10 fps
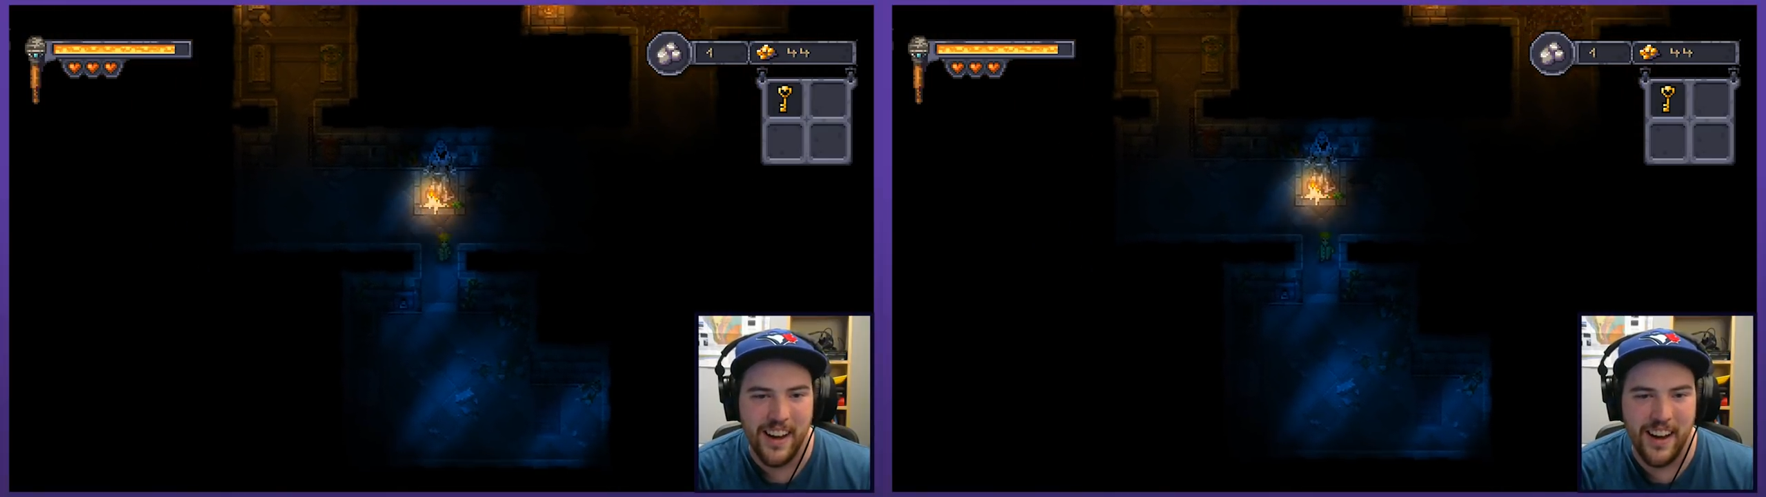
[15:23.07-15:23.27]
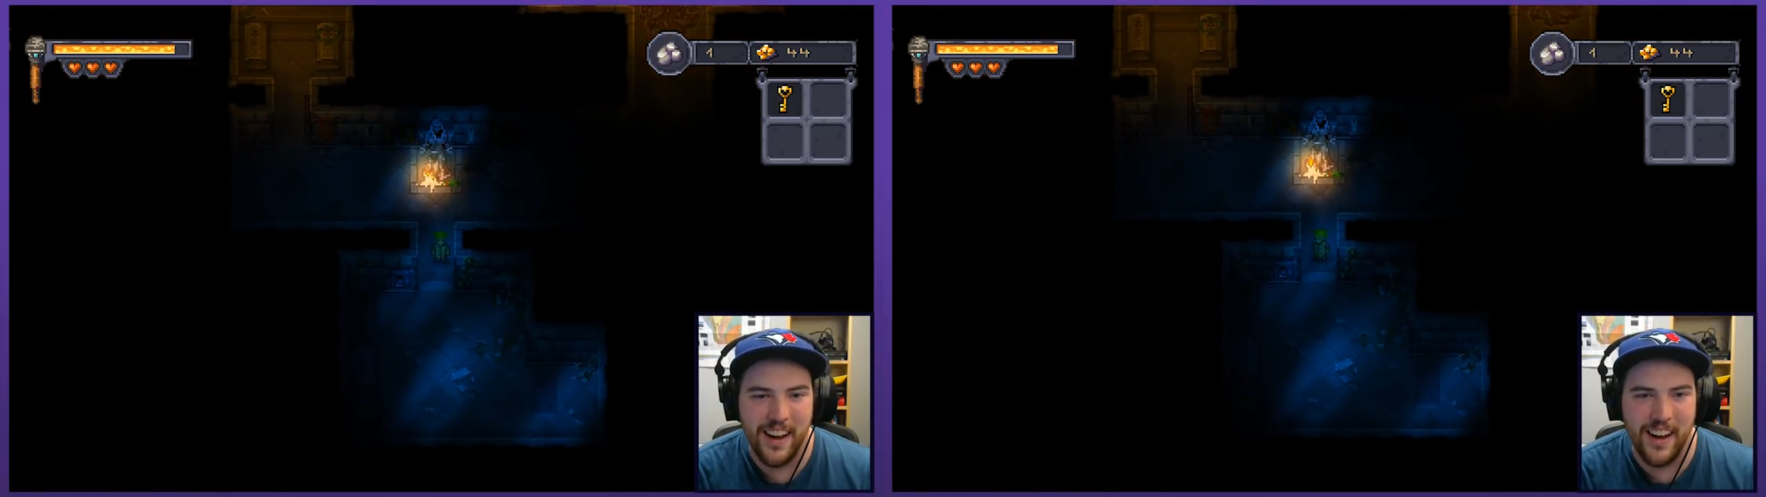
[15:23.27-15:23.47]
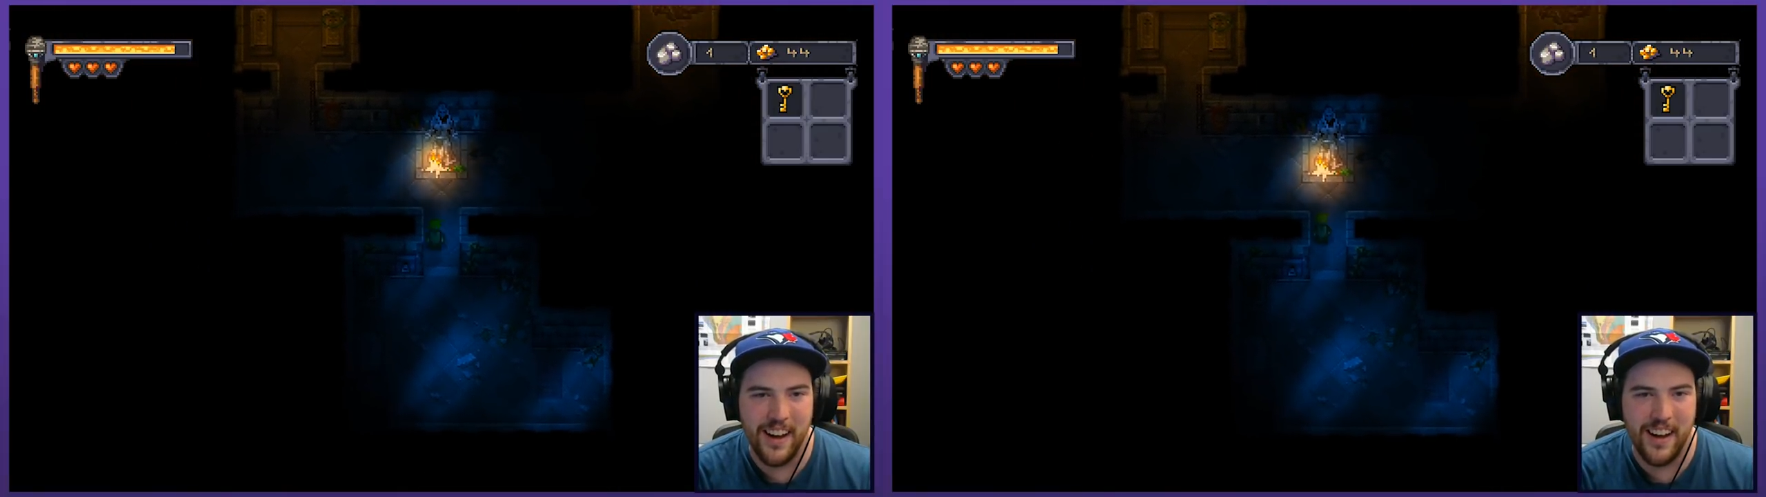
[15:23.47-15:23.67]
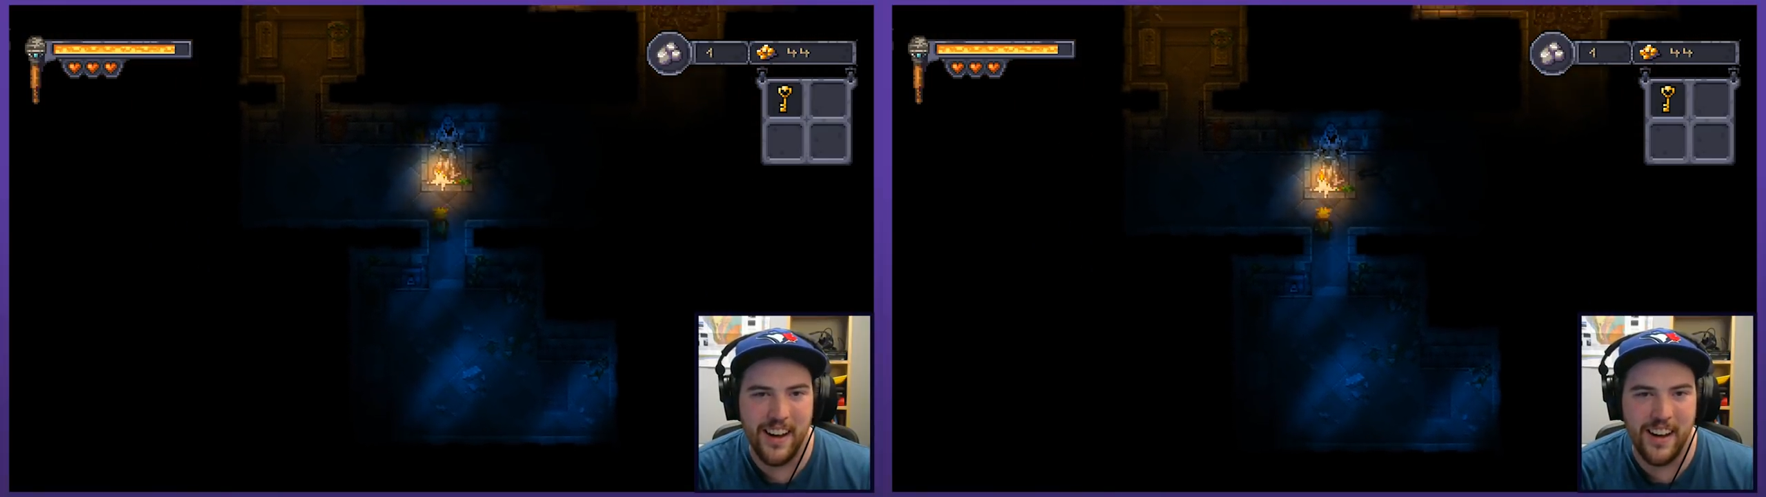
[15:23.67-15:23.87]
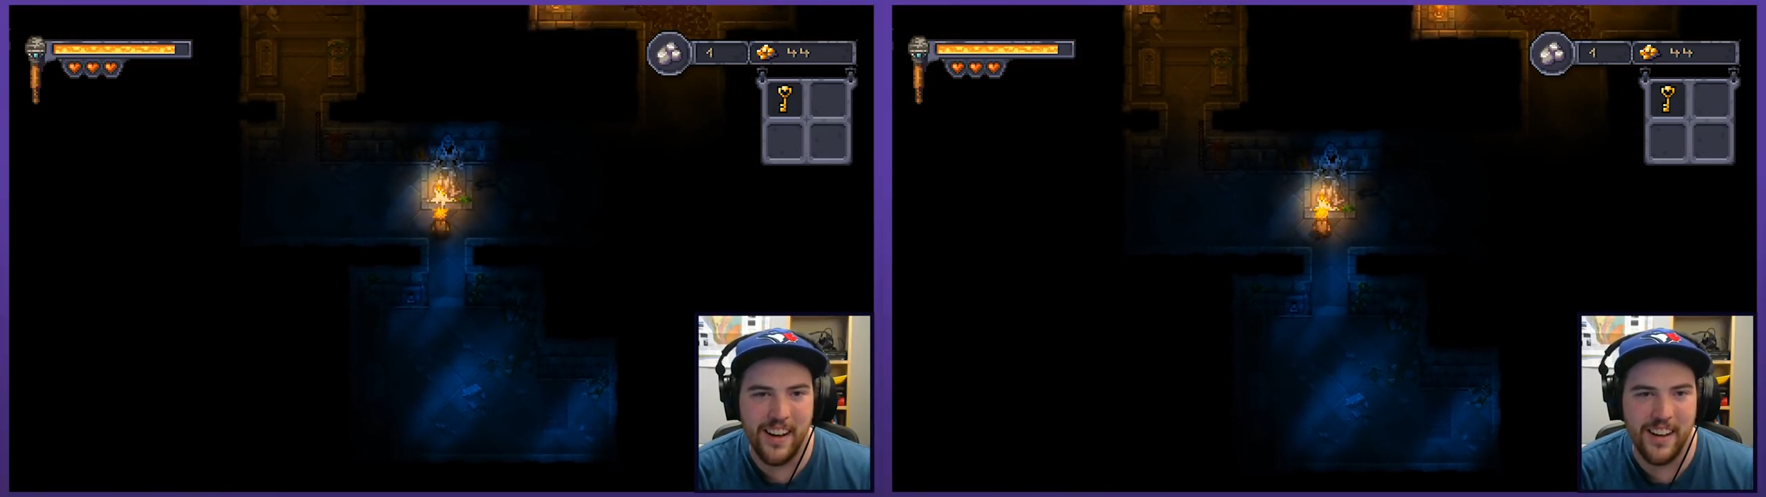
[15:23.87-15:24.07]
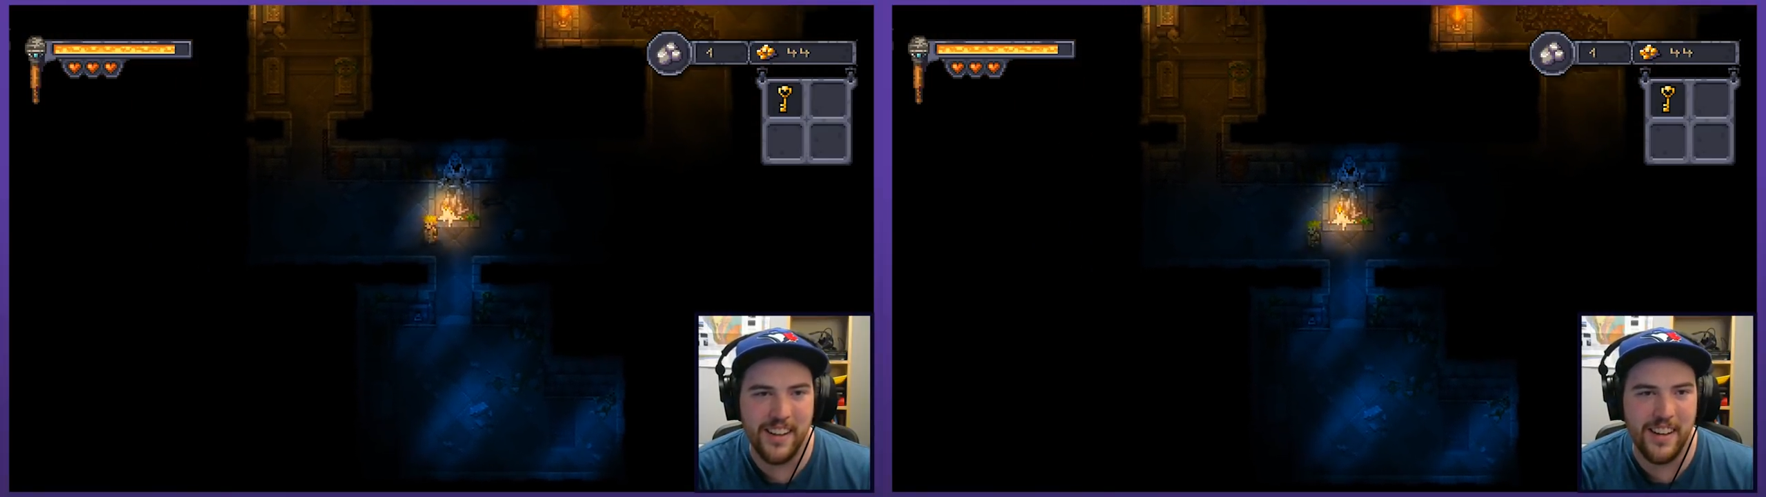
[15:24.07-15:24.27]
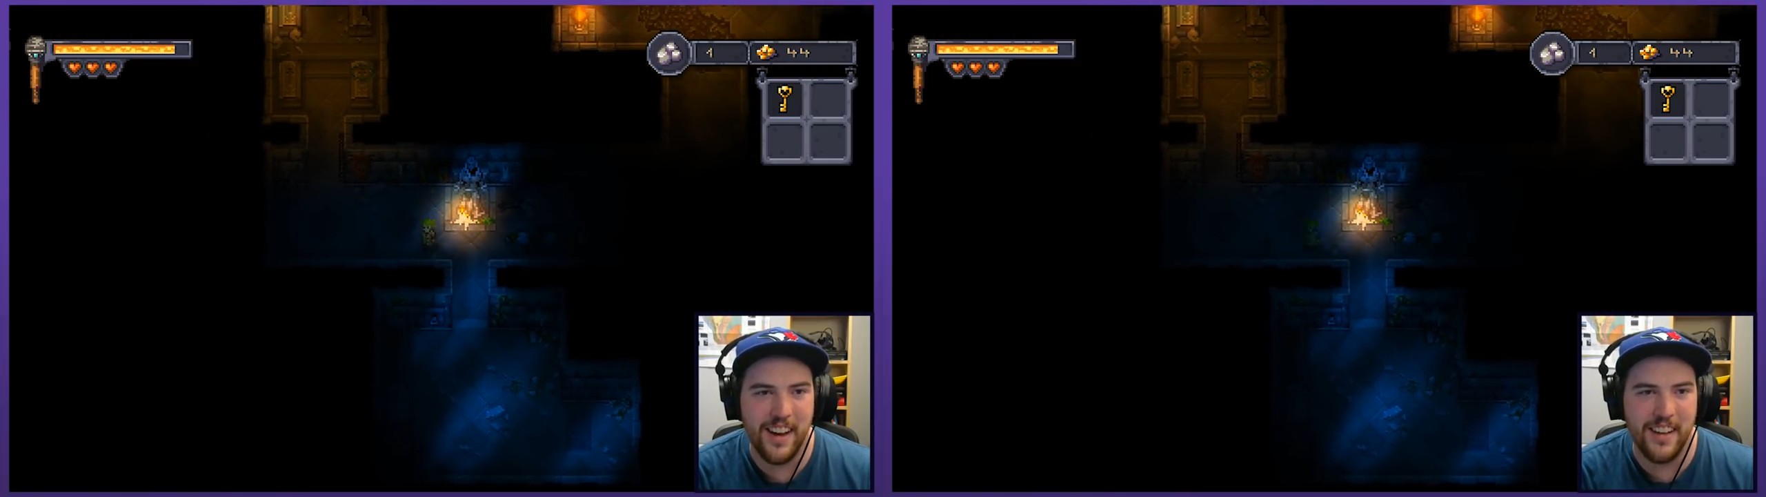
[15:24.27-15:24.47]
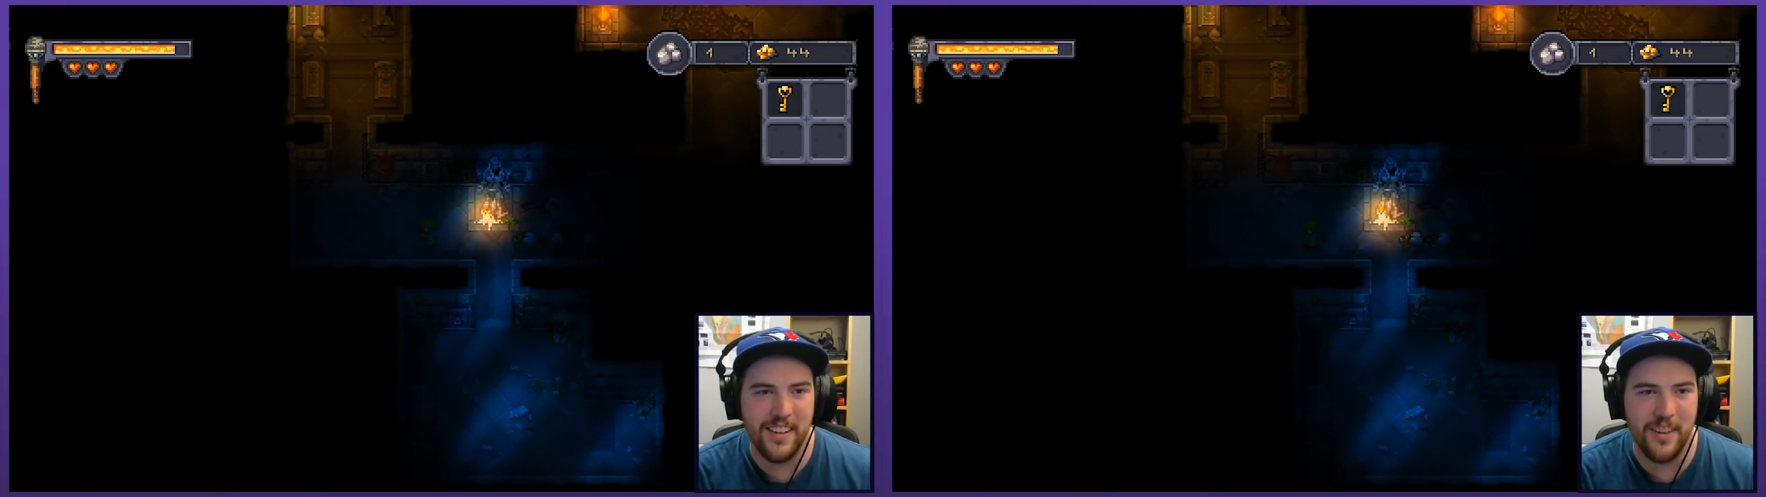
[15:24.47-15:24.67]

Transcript: Uh, I,